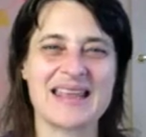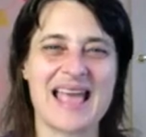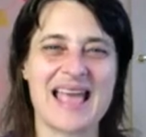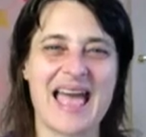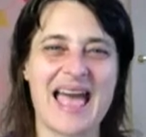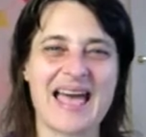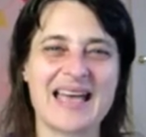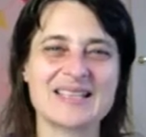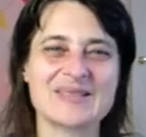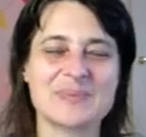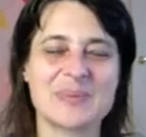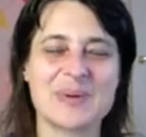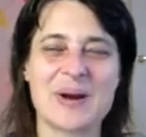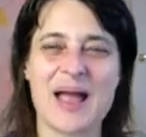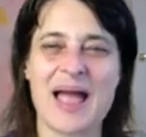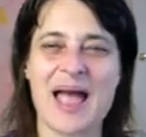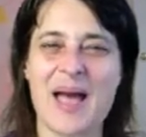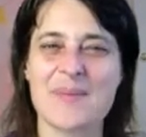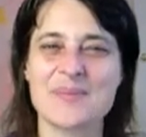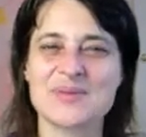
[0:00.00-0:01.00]
has,
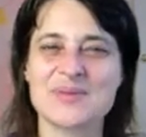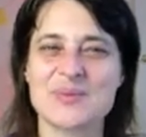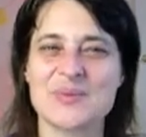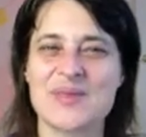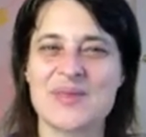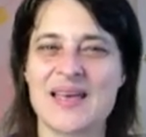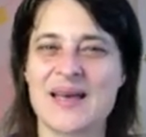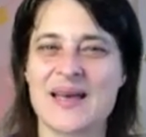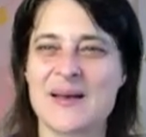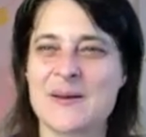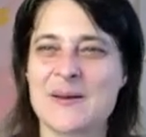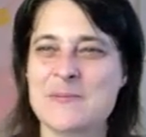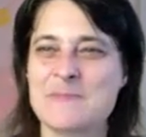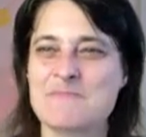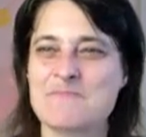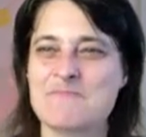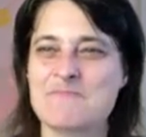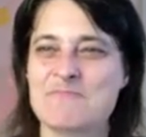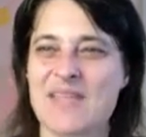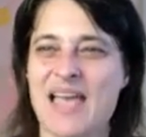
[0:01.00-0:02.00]
perhaps with
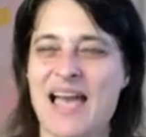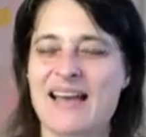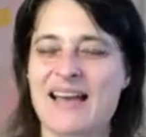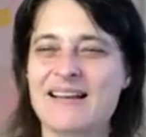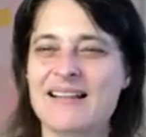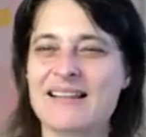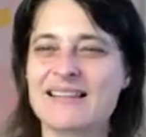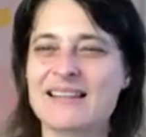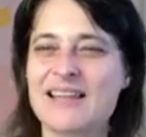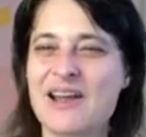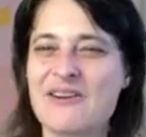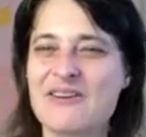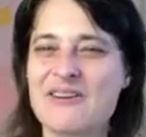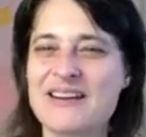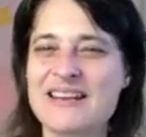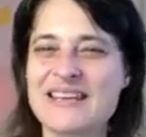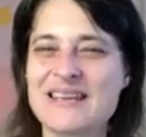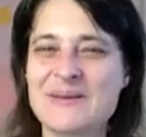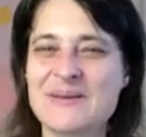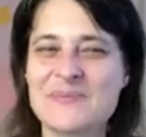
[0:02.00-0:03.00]
a
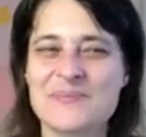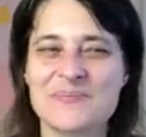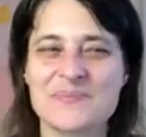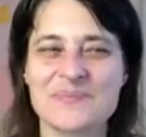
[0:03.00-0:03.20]
clarity